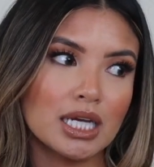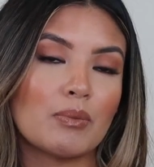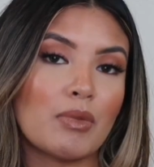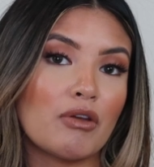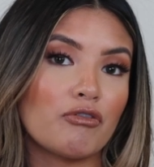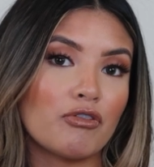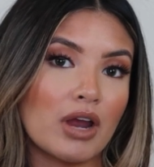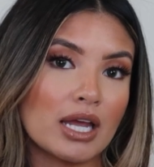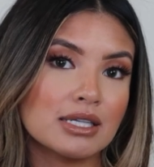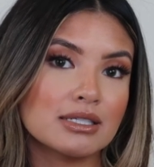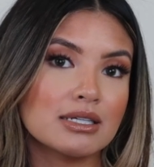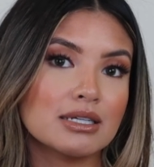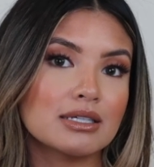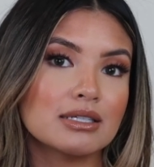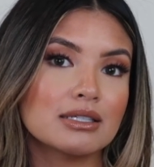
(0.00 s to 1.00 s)
My
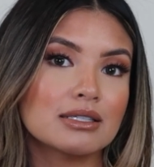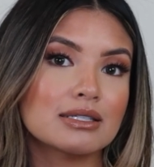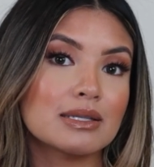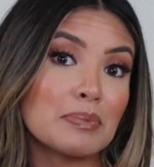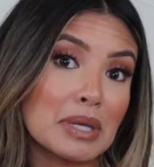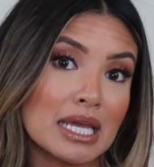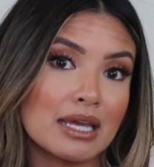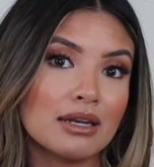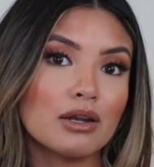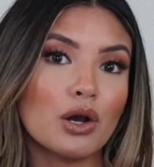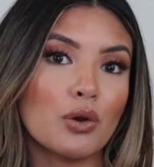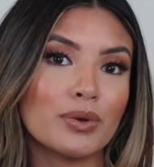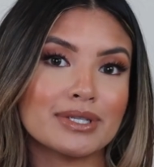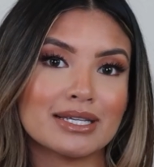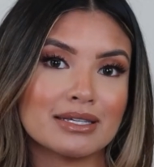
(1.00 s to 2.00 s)
friend Sabine
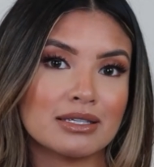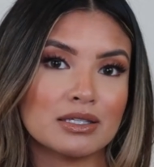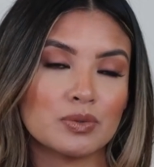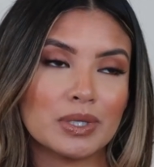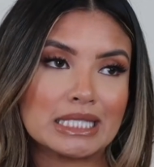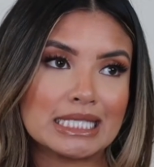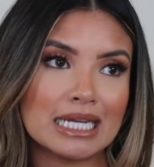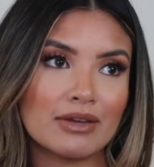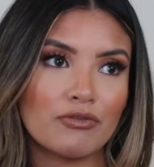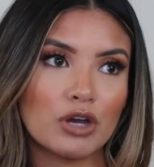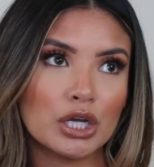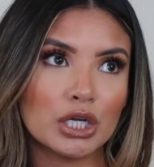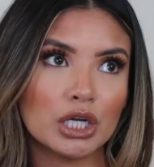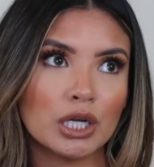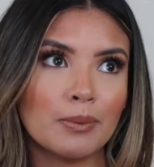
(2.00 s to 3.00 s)
always has a Swiss knife
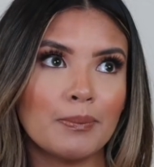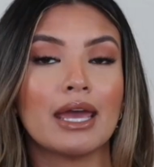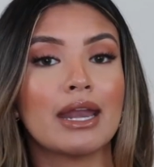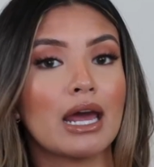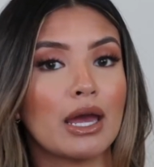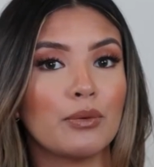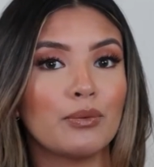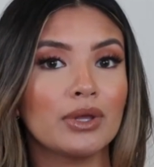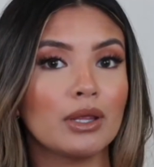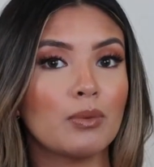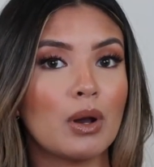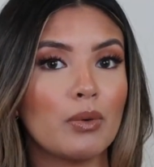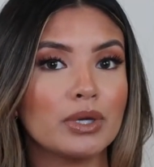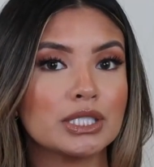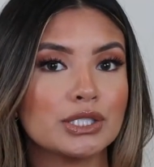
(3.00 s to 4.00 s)
on her, and I really
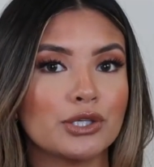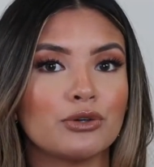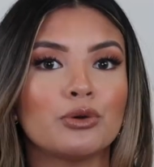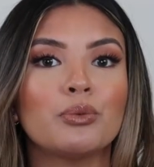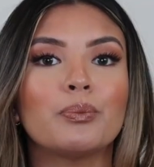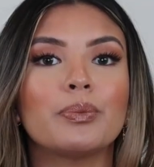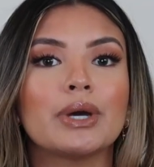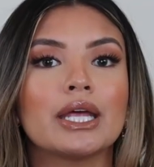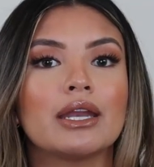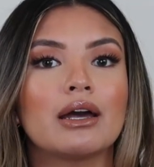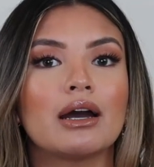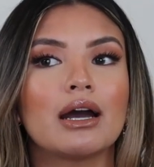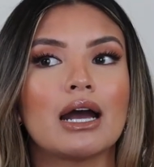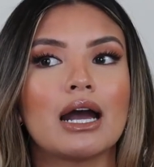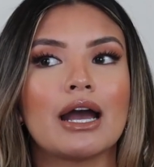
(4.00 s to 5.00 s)
want one too,
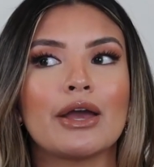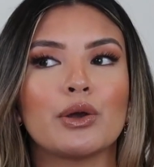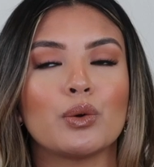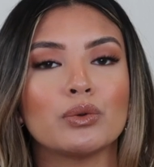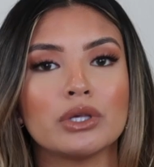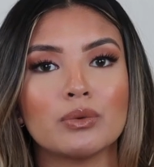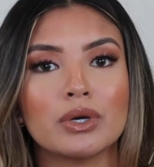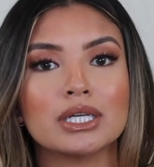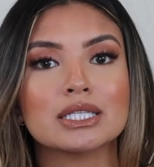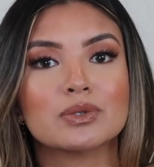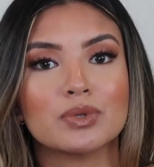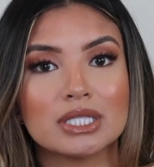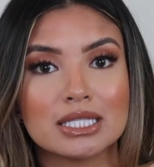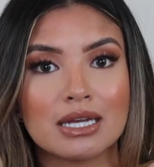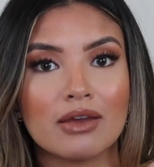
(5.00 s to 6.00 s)
but I only want a
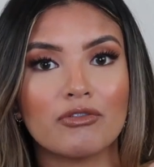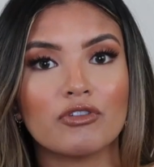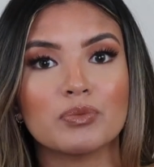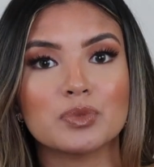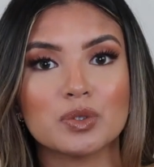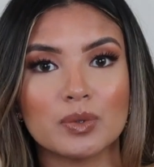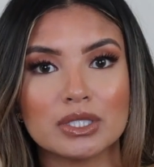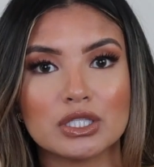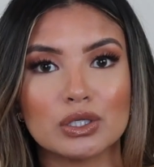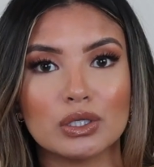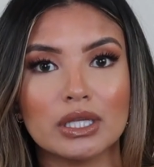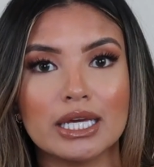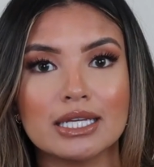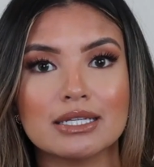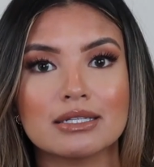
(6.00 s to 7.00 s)
Swiss knife from
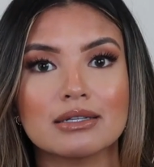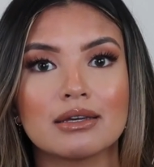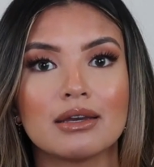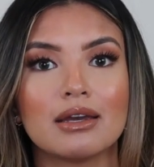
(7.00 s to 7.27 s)
Switzerland